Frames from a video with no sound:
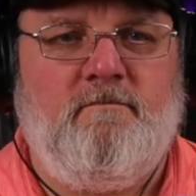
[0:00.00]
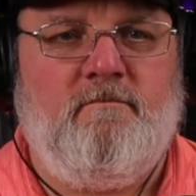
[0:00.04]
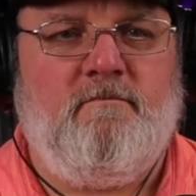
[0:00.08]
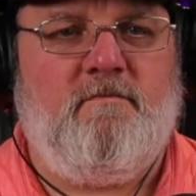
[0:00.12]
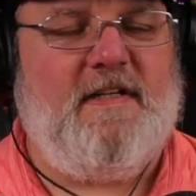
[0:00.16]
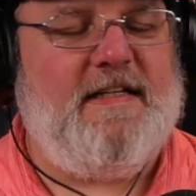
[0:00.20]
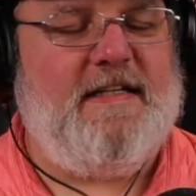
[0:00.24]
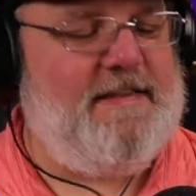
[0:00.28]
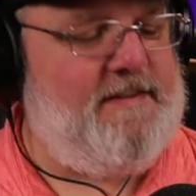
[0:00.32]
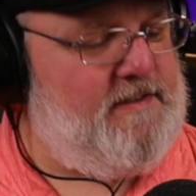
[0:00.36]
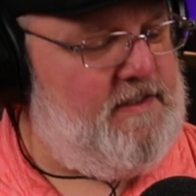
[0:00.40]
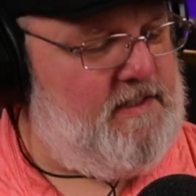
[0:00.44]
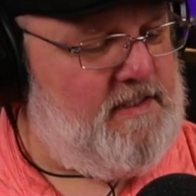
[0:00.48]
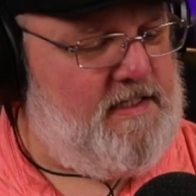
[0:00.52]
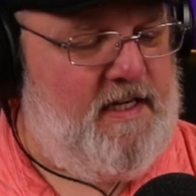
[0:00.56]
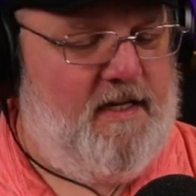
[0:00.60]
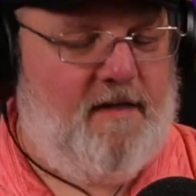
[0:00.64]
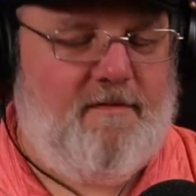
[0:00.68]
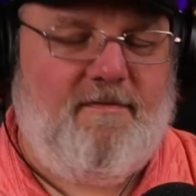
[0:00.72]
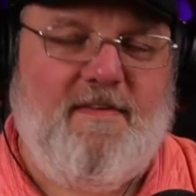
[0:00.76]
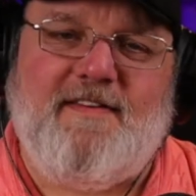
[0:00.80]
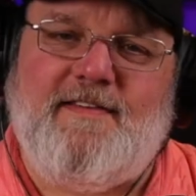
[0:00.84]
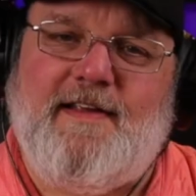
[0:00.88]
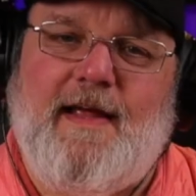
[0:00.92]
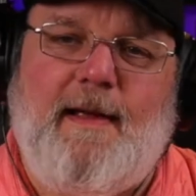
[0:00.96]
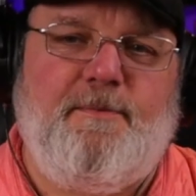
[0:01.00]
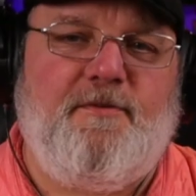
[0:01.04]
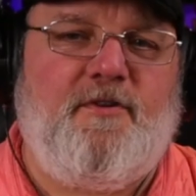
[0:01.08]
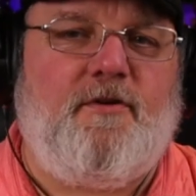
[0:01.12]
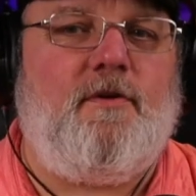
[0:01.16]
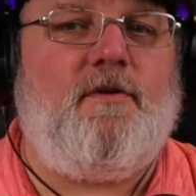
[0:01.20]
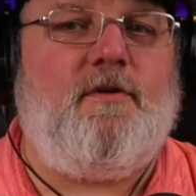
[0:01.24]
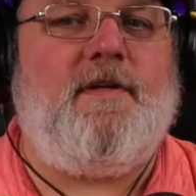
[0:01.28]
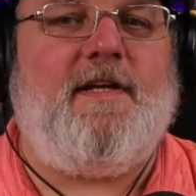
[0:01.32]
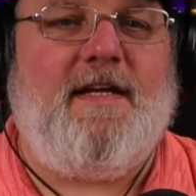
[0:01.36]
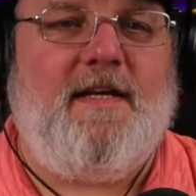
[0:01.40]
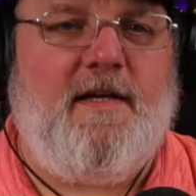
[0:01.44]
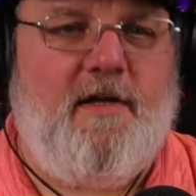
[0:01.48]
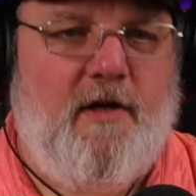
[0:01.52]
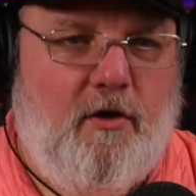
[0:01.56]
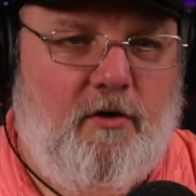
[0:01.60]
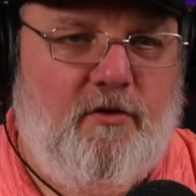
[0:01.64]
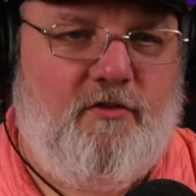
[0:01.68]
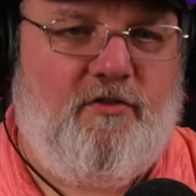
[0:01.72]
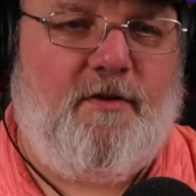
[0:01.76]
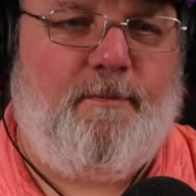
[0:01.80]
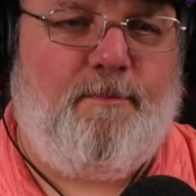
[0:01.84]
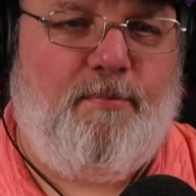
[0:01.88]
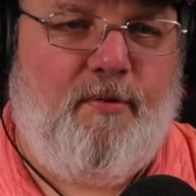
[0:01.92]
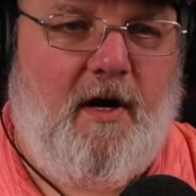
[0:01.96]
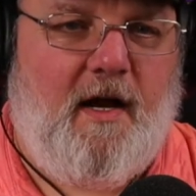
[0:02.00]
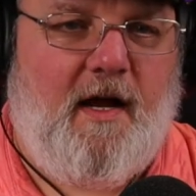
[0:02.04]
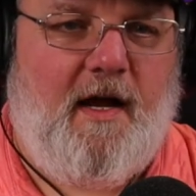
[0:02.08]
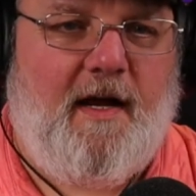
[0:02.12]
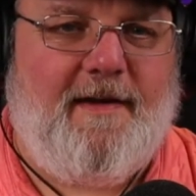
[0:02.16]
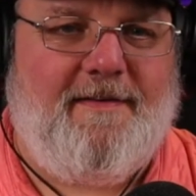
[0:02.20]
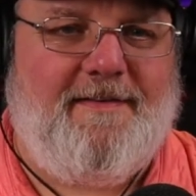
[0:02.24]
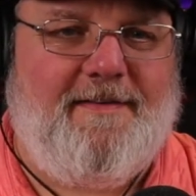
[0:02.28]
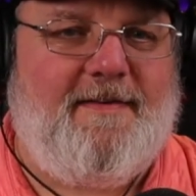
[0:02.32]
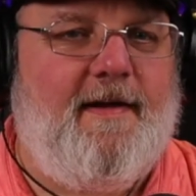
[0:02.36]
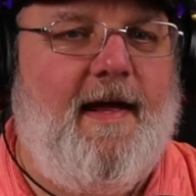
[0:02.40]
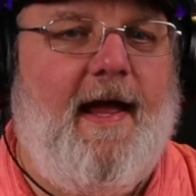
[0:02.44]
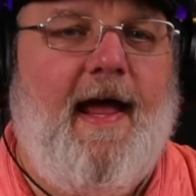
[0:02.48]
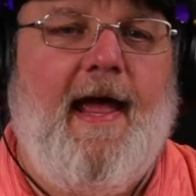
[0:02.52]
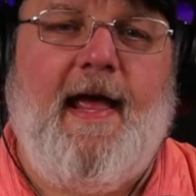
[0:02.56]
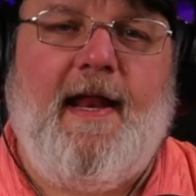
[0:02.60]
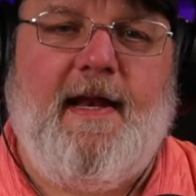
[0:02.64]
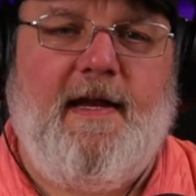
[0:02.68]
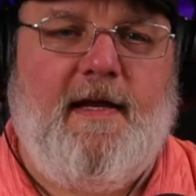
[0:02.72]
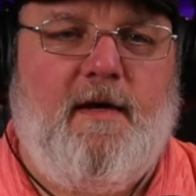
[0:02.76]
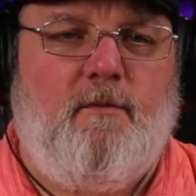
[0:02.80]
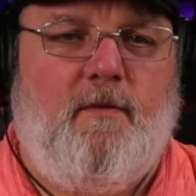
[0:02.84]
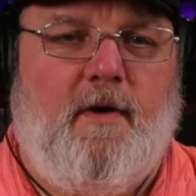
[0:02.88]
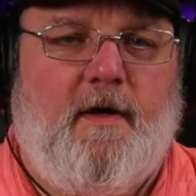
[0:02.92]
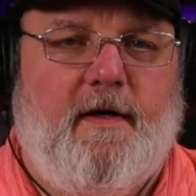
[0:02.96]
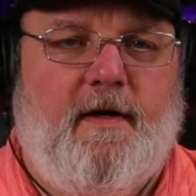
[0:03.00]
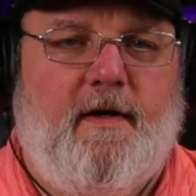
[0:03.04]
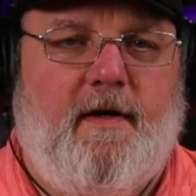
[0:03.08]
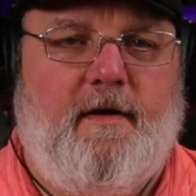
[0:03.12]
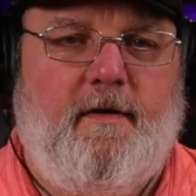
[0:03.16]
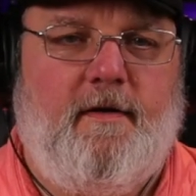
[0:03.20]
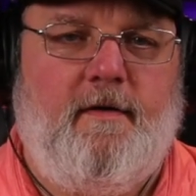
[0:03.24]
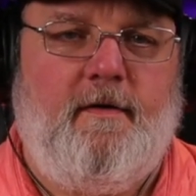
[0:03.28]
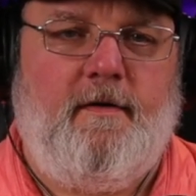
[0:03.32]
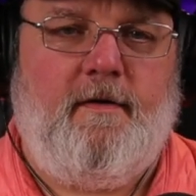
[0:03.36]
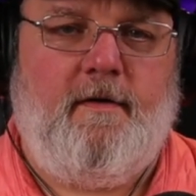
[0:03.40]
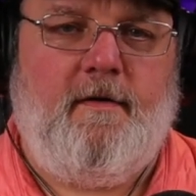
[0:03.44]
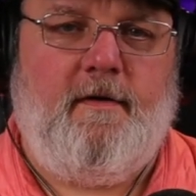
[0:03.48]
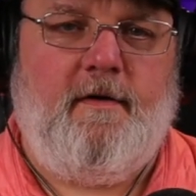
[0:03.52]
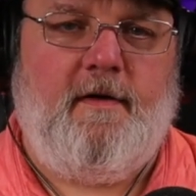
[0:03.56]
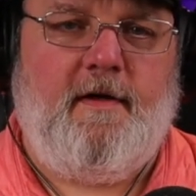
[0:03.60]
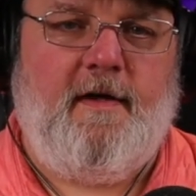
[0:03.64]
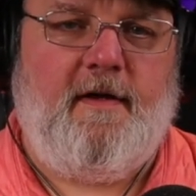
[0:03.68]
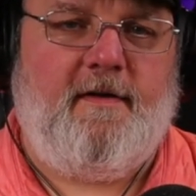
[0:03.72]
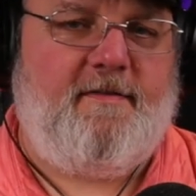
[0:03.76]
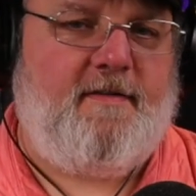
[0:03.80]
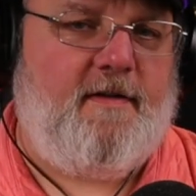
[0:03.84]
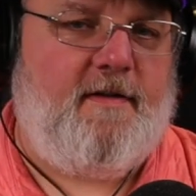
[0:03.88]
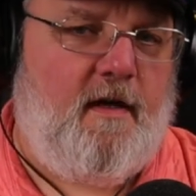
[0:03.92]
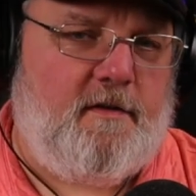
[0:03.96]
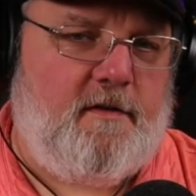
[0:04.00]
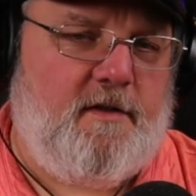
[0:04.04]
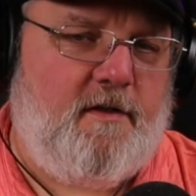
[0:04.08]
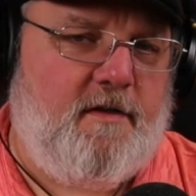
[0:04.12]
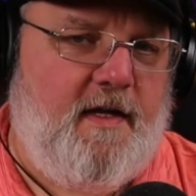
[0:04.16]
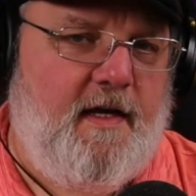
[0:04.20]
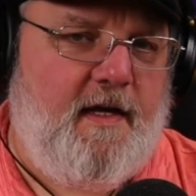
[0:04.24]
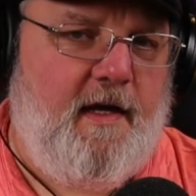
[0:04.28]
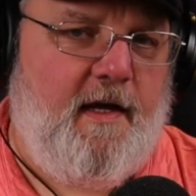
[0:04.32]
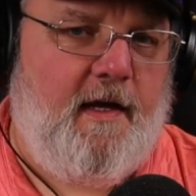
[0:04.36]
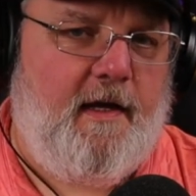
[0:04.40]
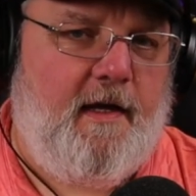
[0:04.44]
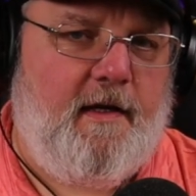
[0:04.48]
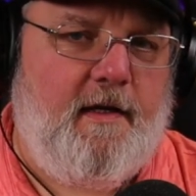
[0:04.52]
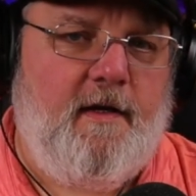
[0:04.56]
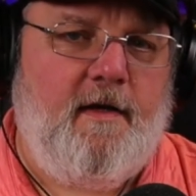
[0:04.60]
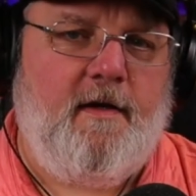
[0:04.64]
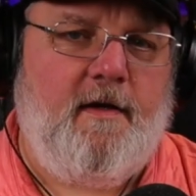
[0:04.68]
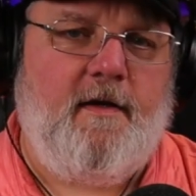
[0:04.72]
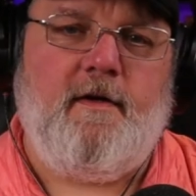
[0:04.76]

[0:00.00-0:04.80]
This should come as absolutely no surprise to anyone, as Dr. King